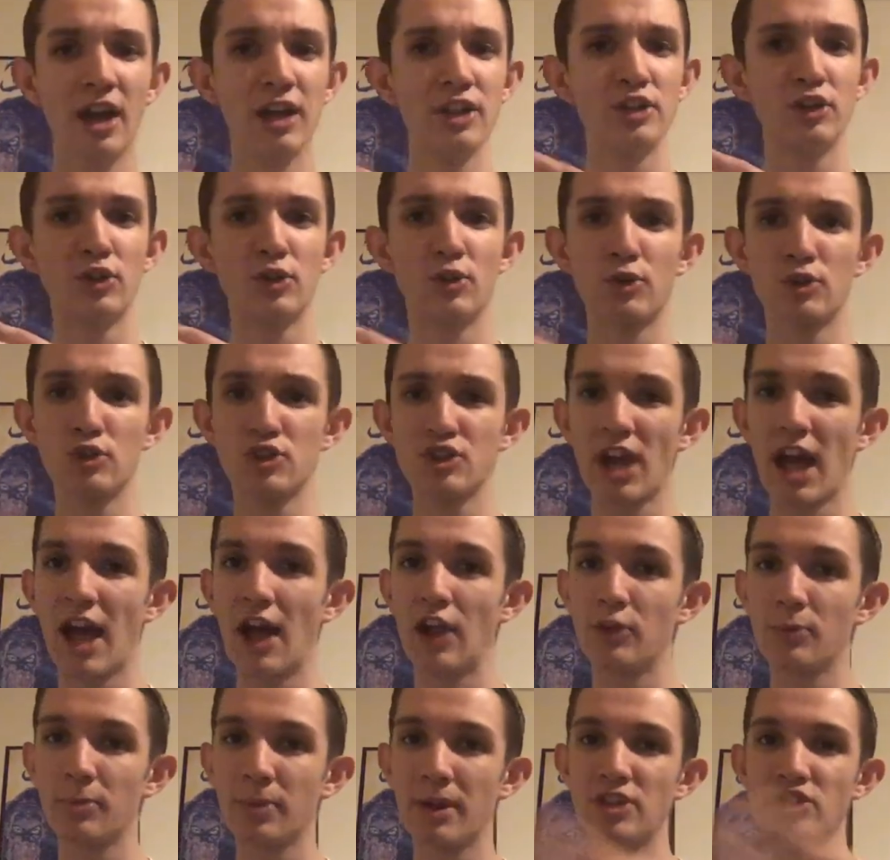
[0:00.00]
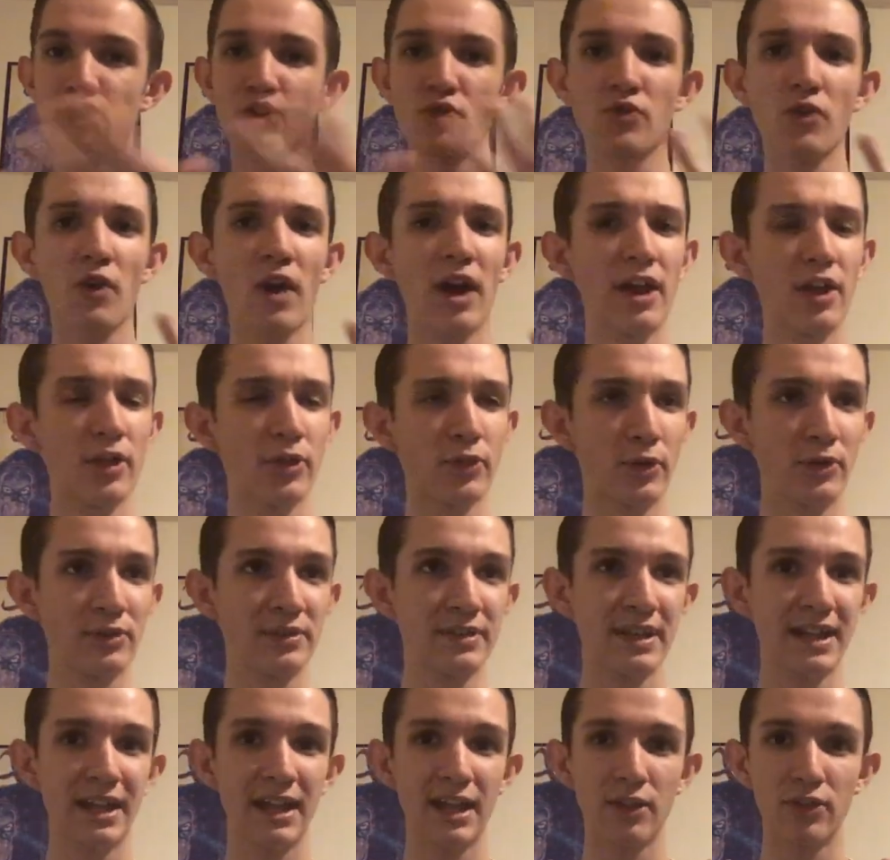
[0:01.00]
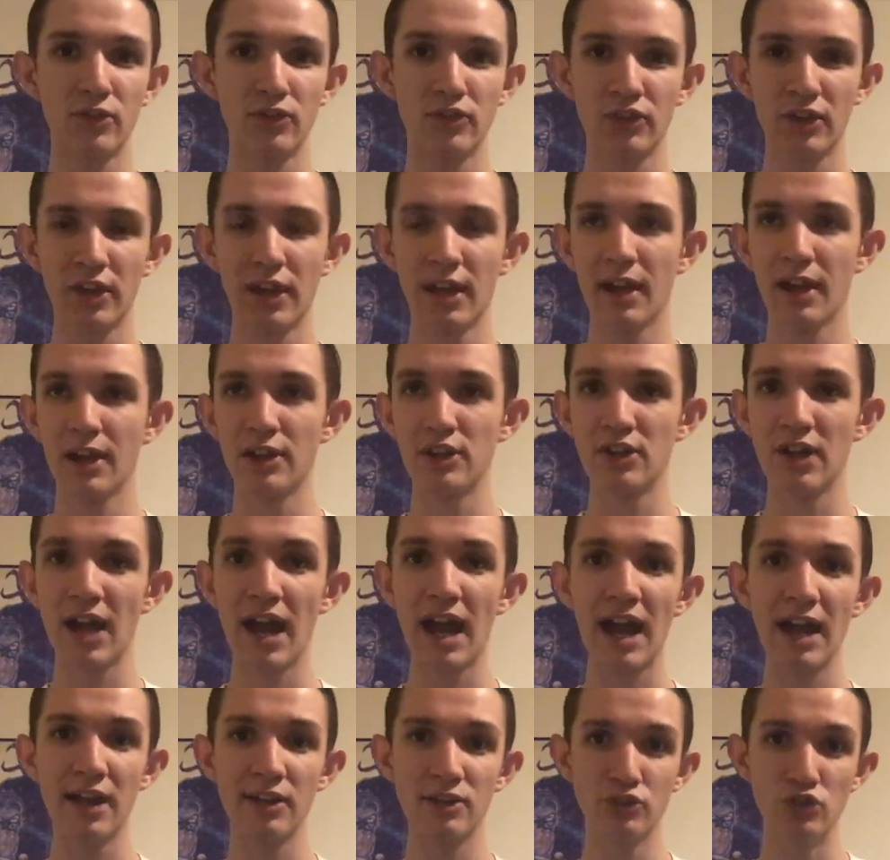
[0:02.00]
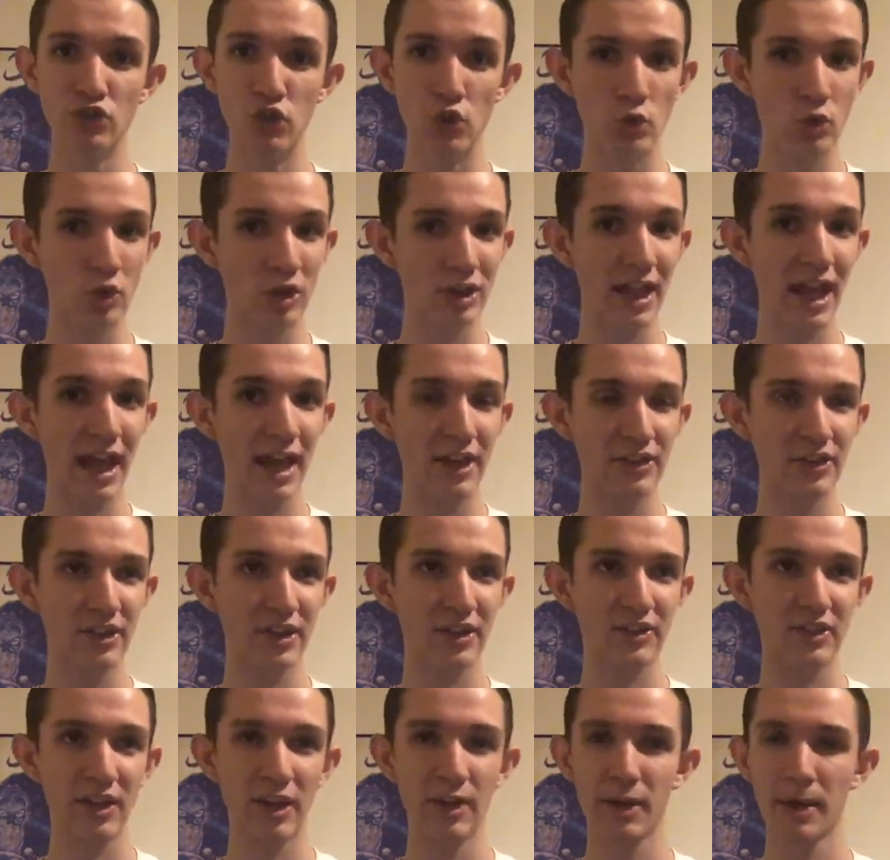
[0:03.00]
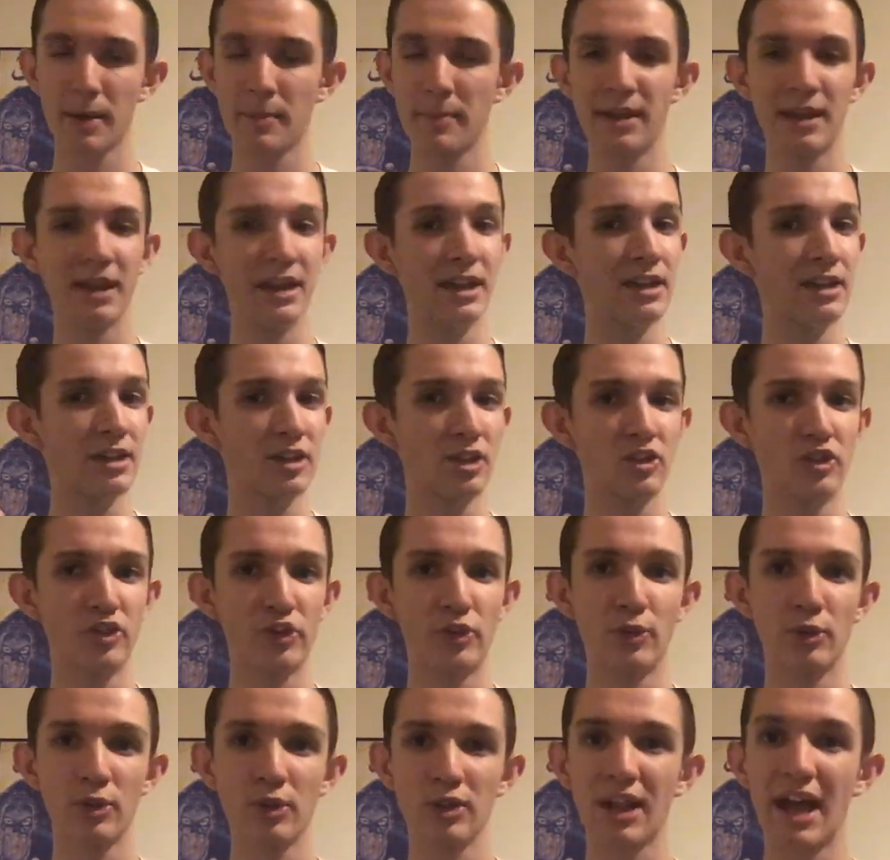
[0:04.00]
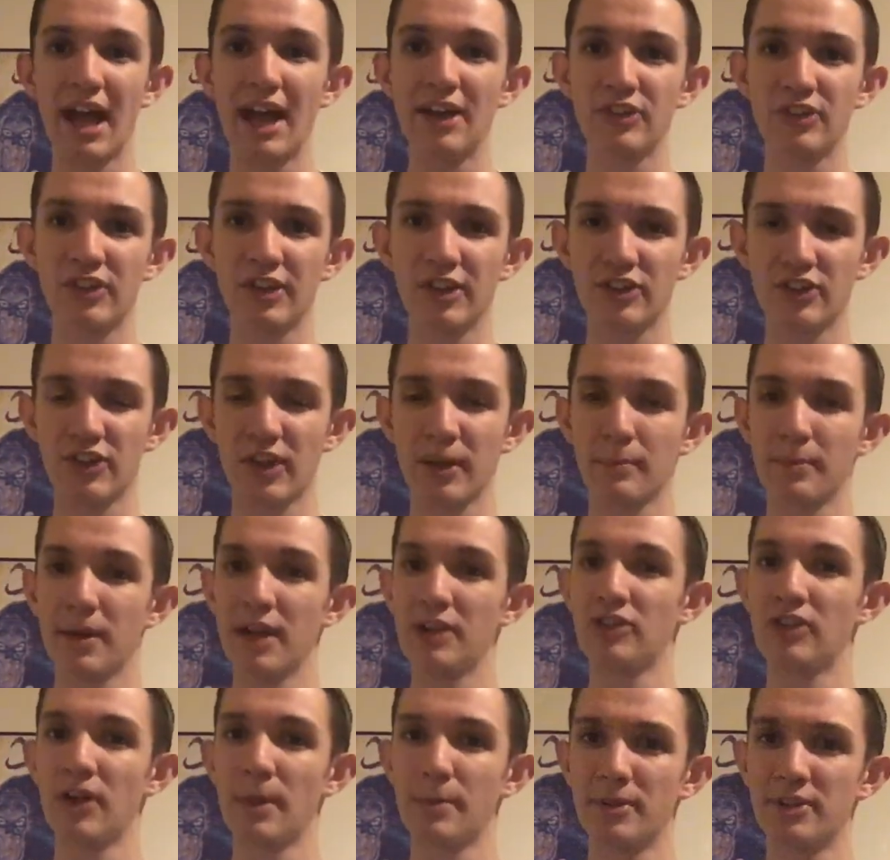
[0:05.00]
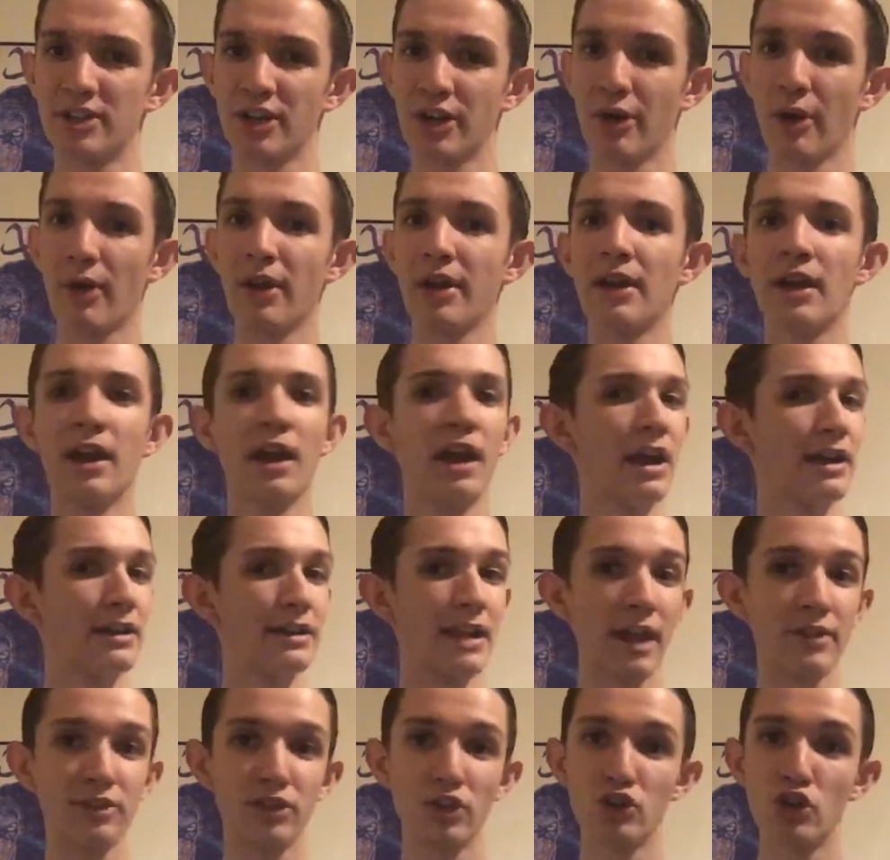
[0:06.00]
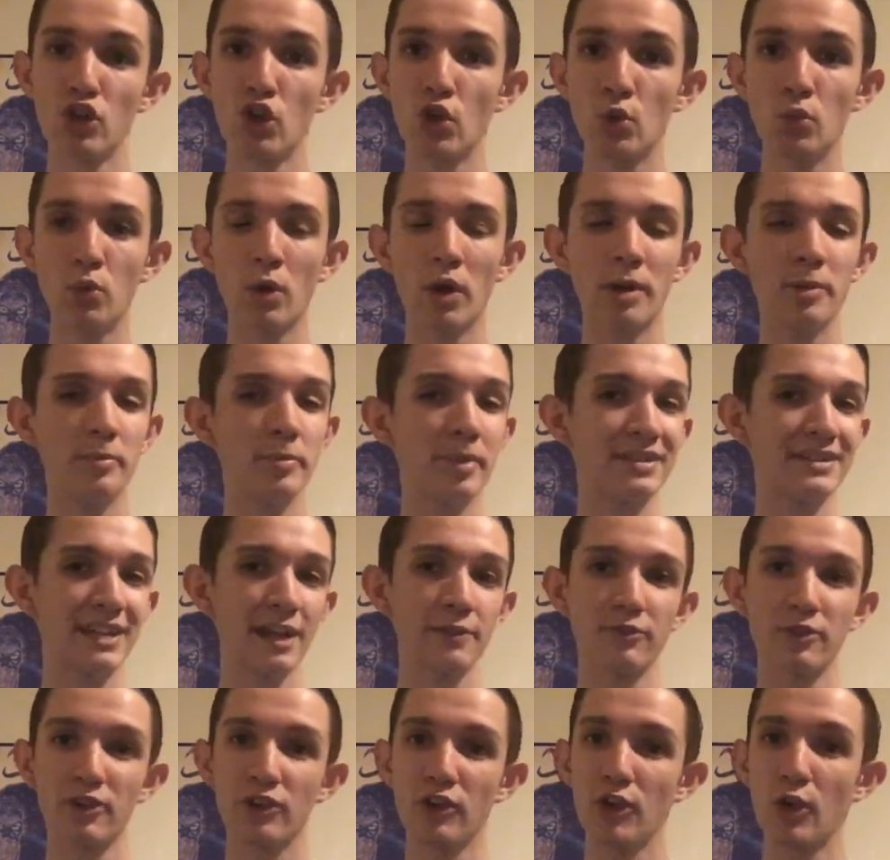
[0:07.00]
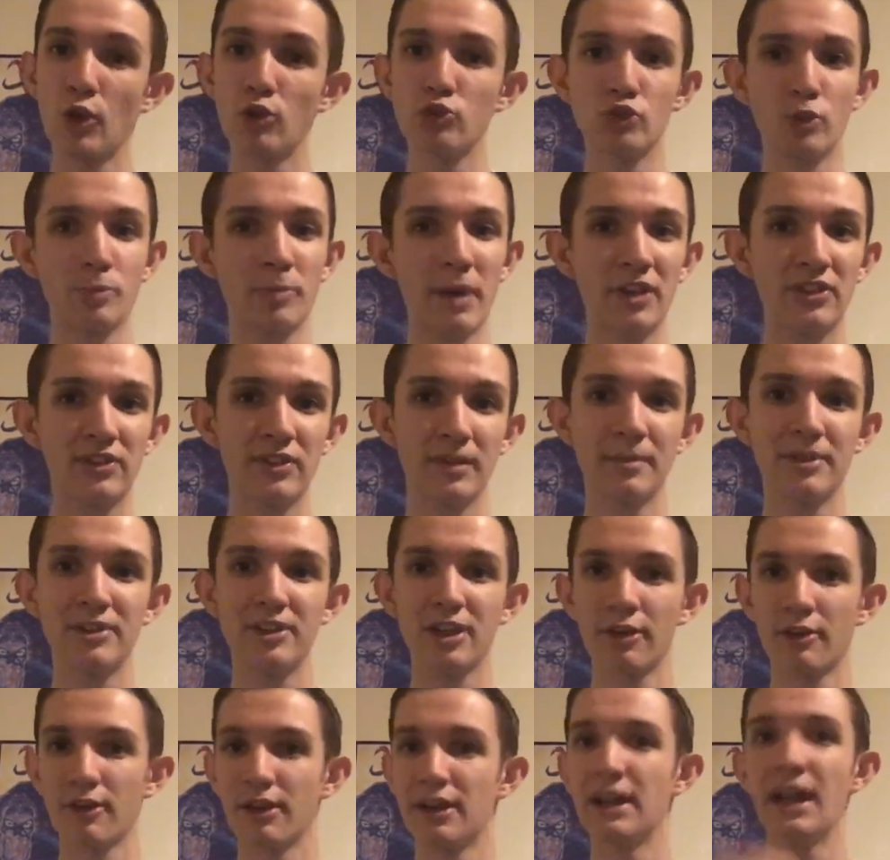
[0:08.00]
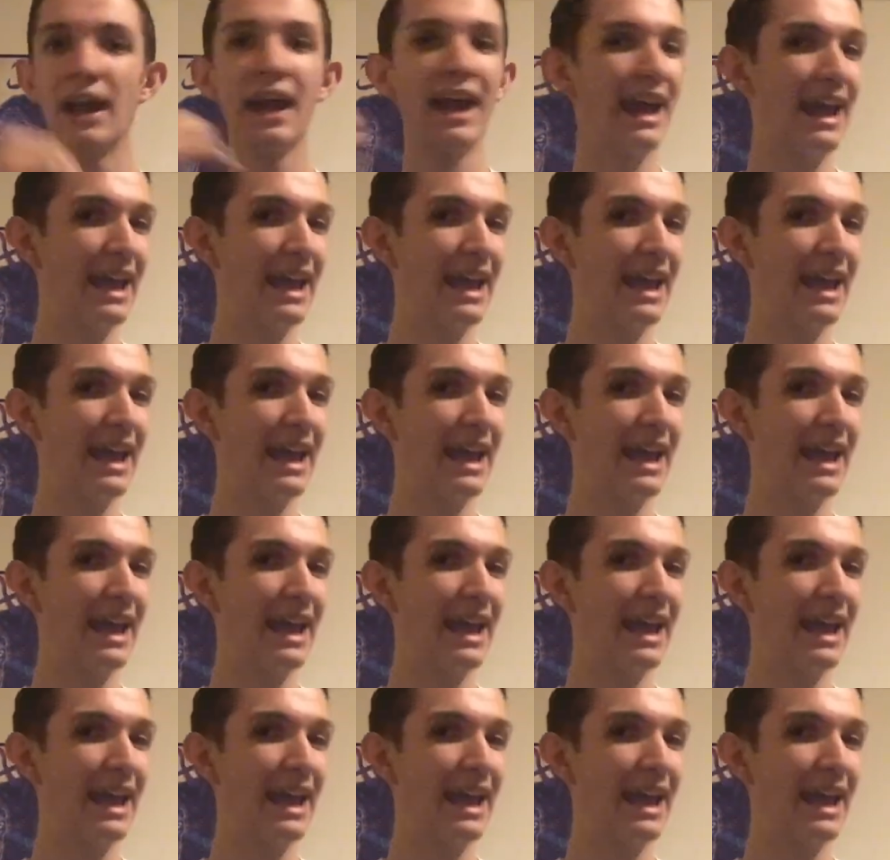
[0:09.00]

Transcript: your Child's Play, your Friday the 13th, you got new classics that are going to be considered classics, like Pet Sematary, not the new one, but definitely the older Pet Sematary.